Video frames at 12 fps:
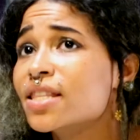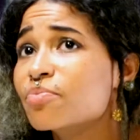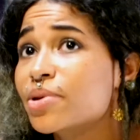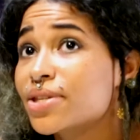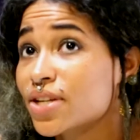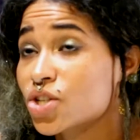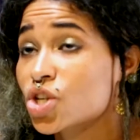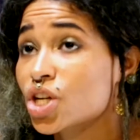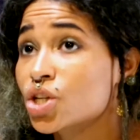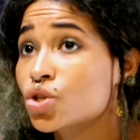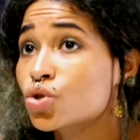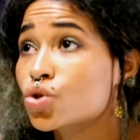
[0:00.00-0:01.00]

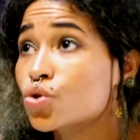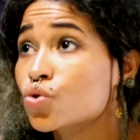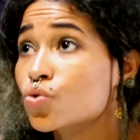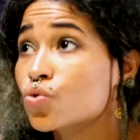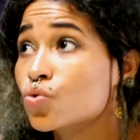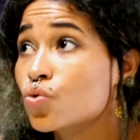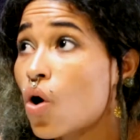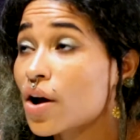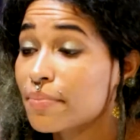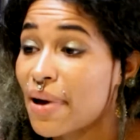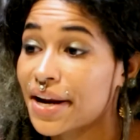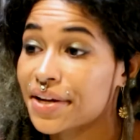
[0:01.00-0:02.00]
position to
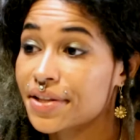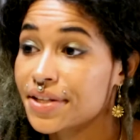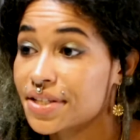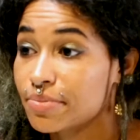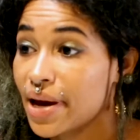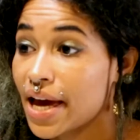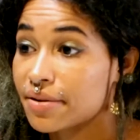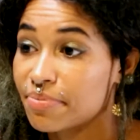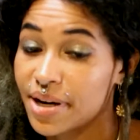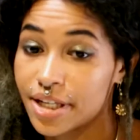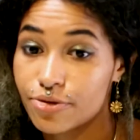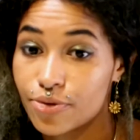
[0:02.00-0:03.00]
automatically demand
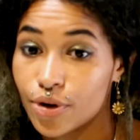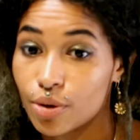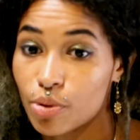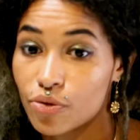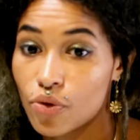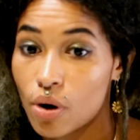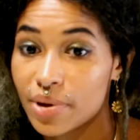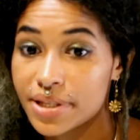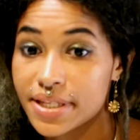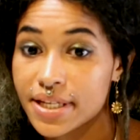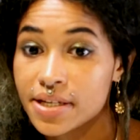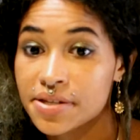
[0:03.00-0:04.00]
money for your
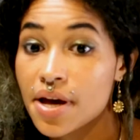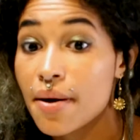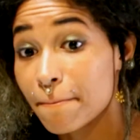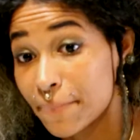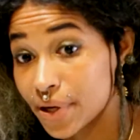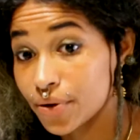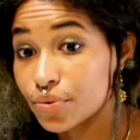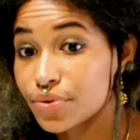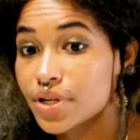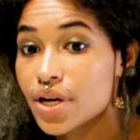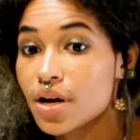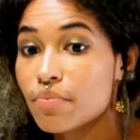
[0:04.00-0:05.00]
performances, mm-hmm.
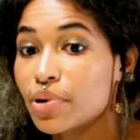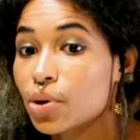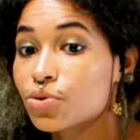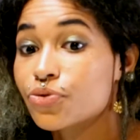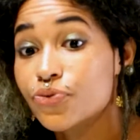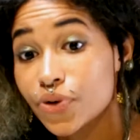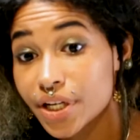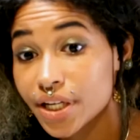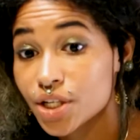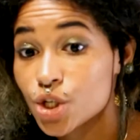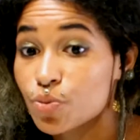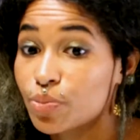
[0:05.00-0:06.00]
build build
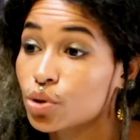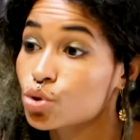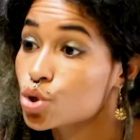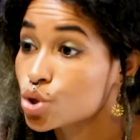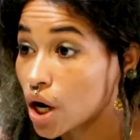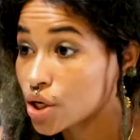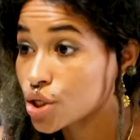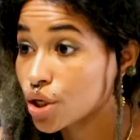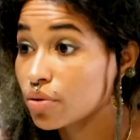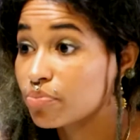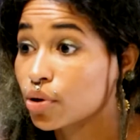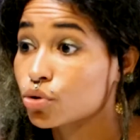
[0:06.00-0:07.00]
footage, build
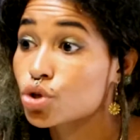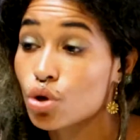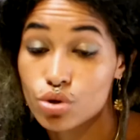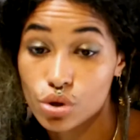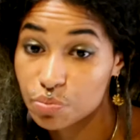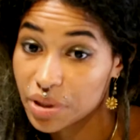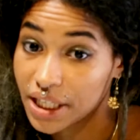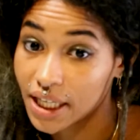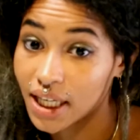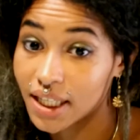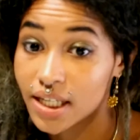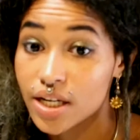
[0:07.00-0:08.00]
structure, build social
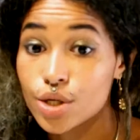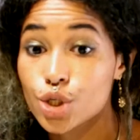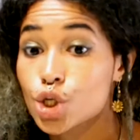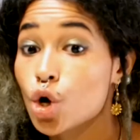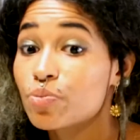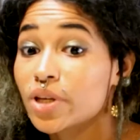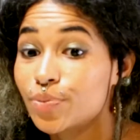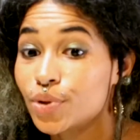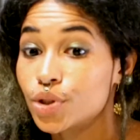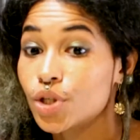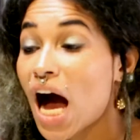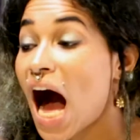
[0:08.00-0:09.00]
media, mm. show
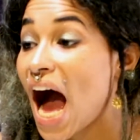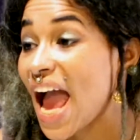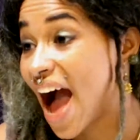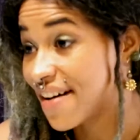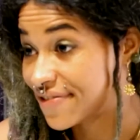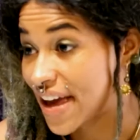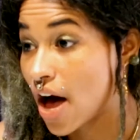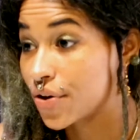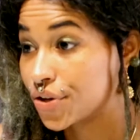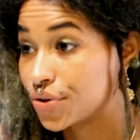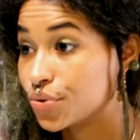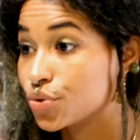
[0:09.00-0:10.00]
people I have
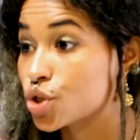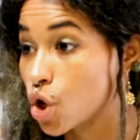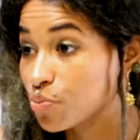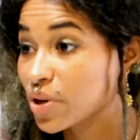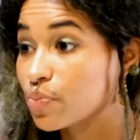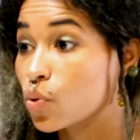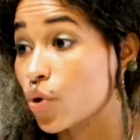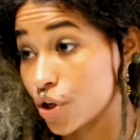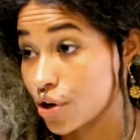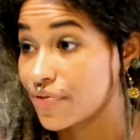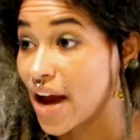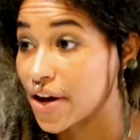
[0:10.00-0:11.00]
value, show people what
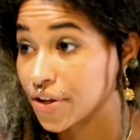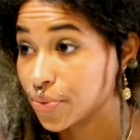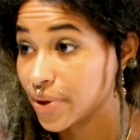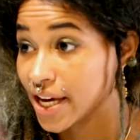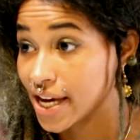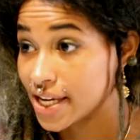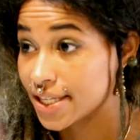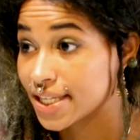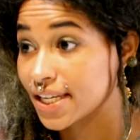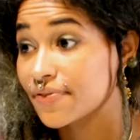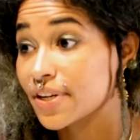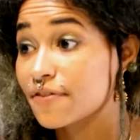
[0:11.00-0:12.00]
your value is,
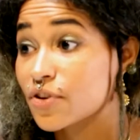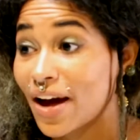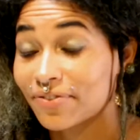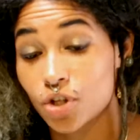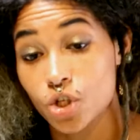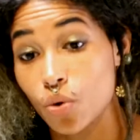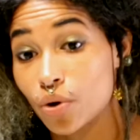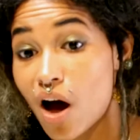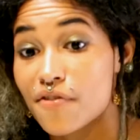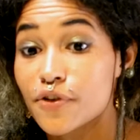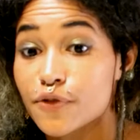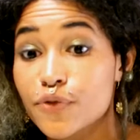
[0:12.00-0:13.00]
even if you have to show it
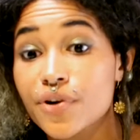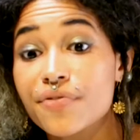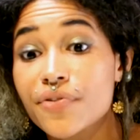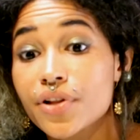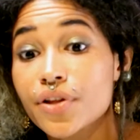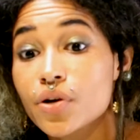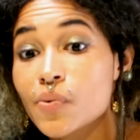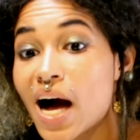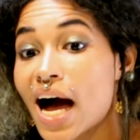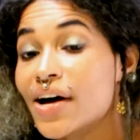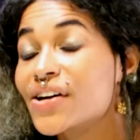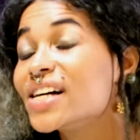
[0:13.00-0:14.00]
off for free for a little
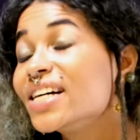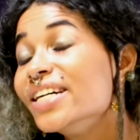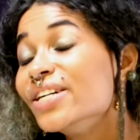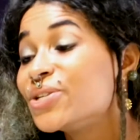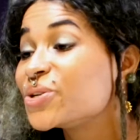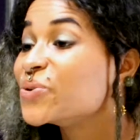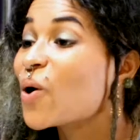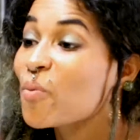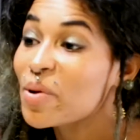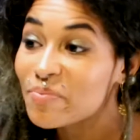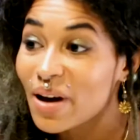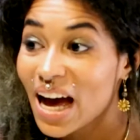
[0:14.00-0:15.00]
while, do
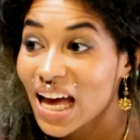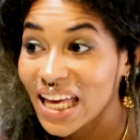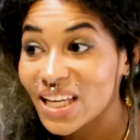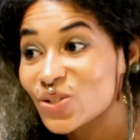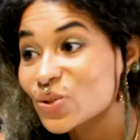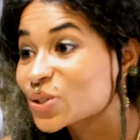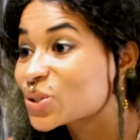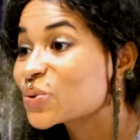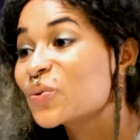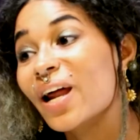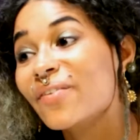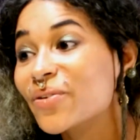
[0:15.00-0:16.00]
open mics or do
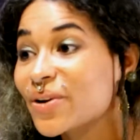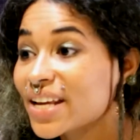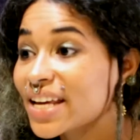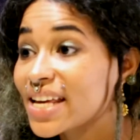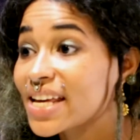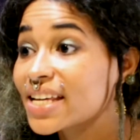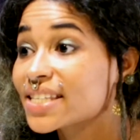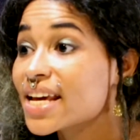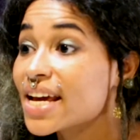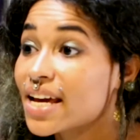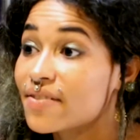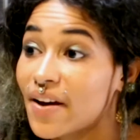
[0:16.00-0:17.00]
whatever it is, mm.
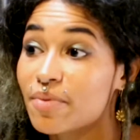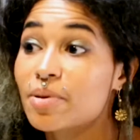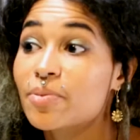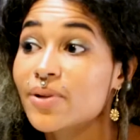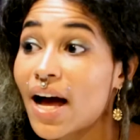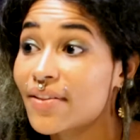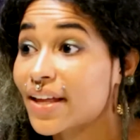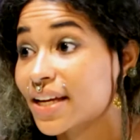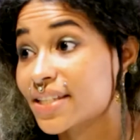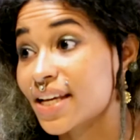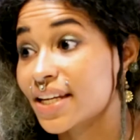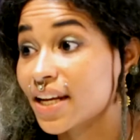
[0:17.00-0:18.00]
invite people out, like I
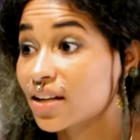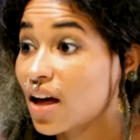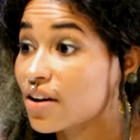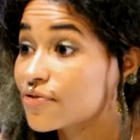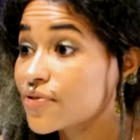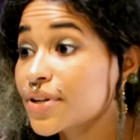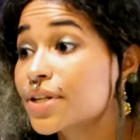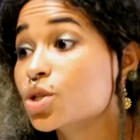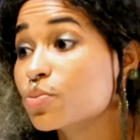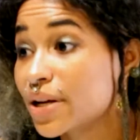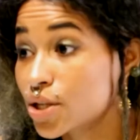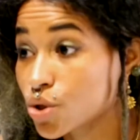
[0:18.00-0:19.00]
said, get a lot of
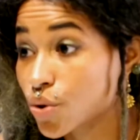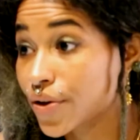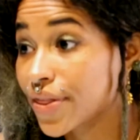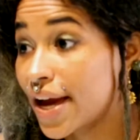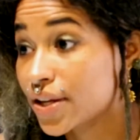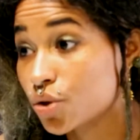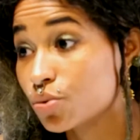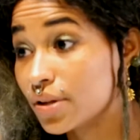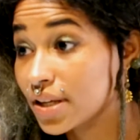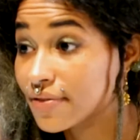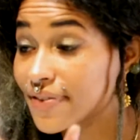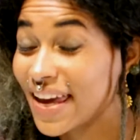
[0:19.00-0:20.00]
footage, make sure that you
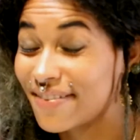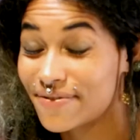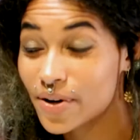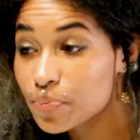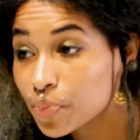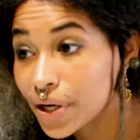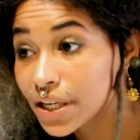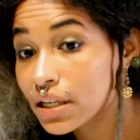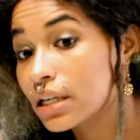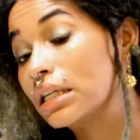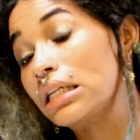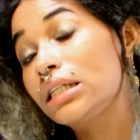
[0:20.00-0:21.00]
leave a footprint
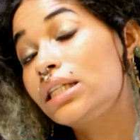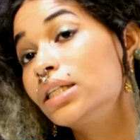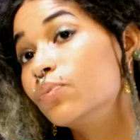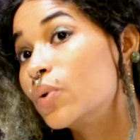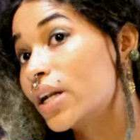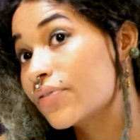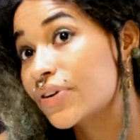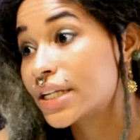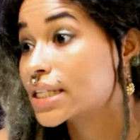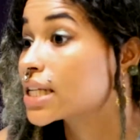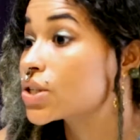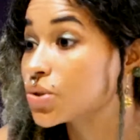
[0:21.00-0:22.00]
in whatever it
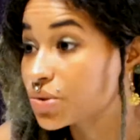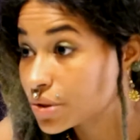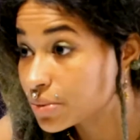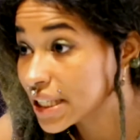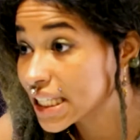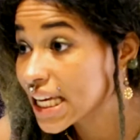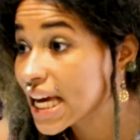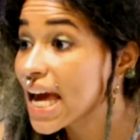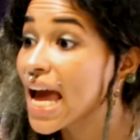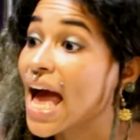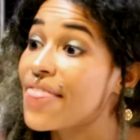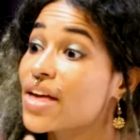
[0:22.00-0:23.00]
is that you're doing,
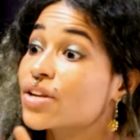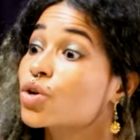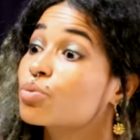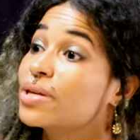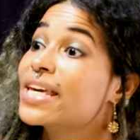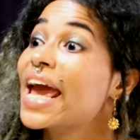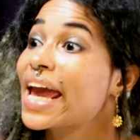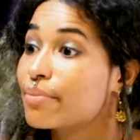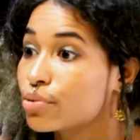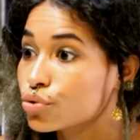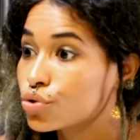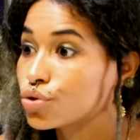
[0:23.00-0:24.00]
and then you'll be
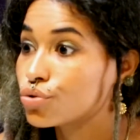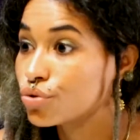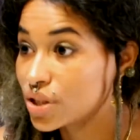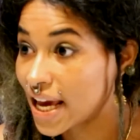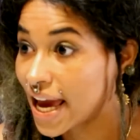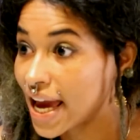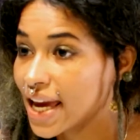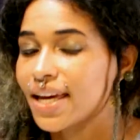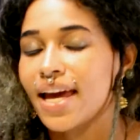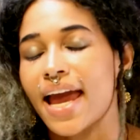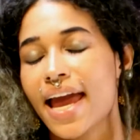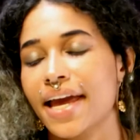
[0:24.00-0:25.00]
able to say,
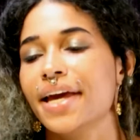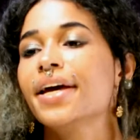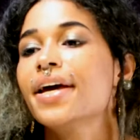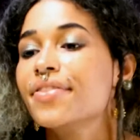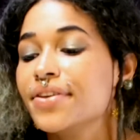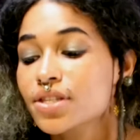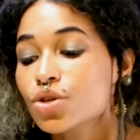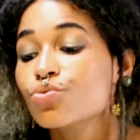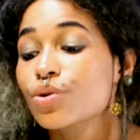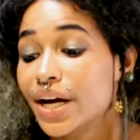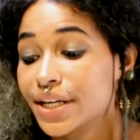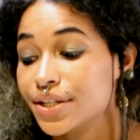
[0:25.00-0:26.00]
hey, this is
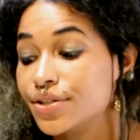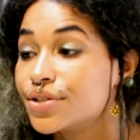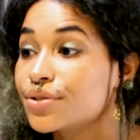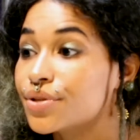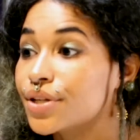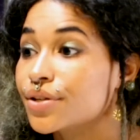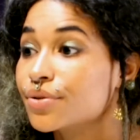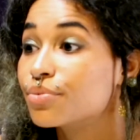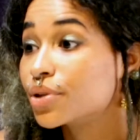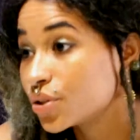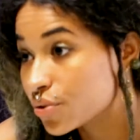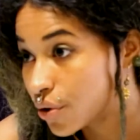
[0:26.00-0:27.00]
what I can do to you
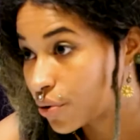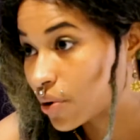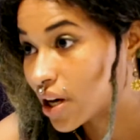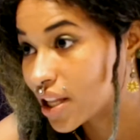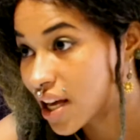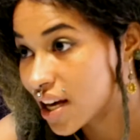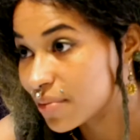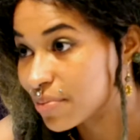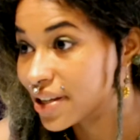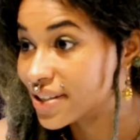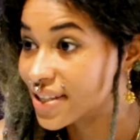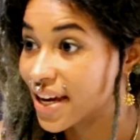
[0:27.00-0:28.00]
when you go to a club
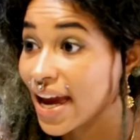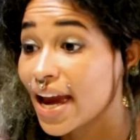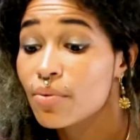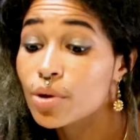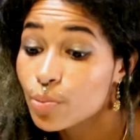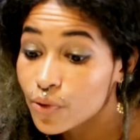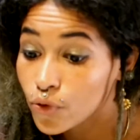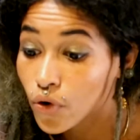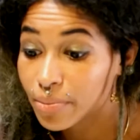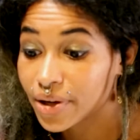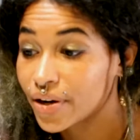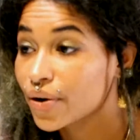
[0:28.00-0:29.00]
and say, hey, I'm gonna
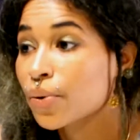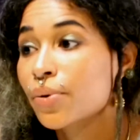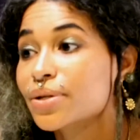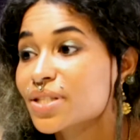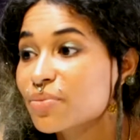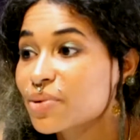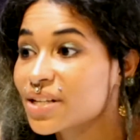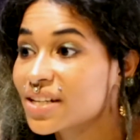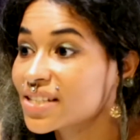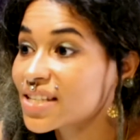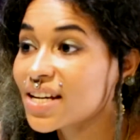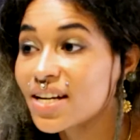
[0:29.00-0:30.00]
perform here, or someone
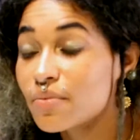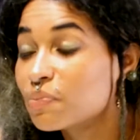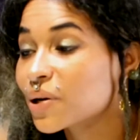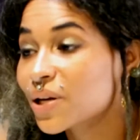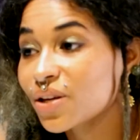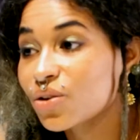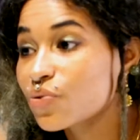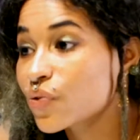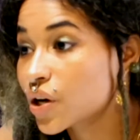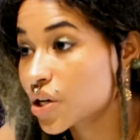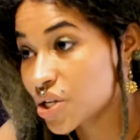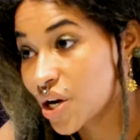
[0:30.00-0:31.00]
is booking you
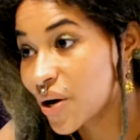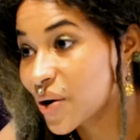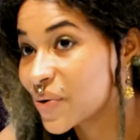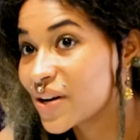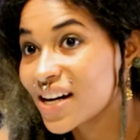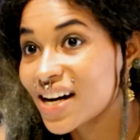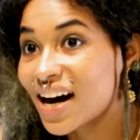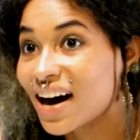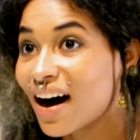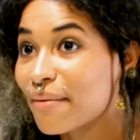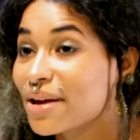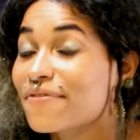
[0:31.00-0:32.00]
for a show.
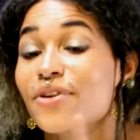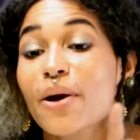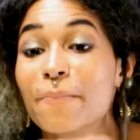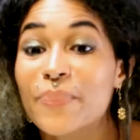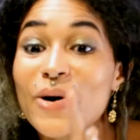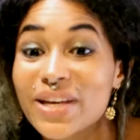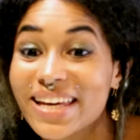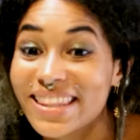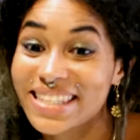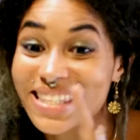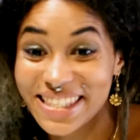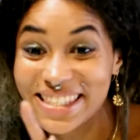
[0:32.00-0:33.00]
Um, if they're booking,
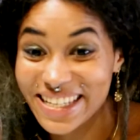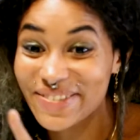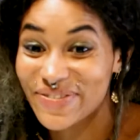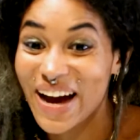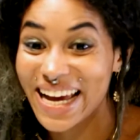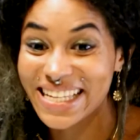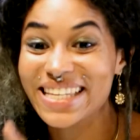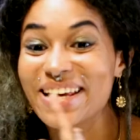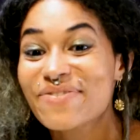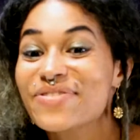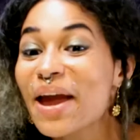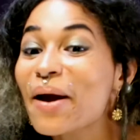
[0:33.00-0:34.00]
this is advice.
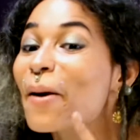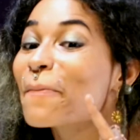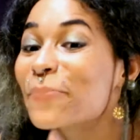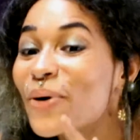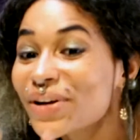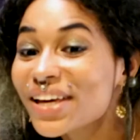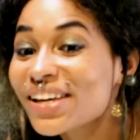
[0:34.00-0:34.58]
If they are booking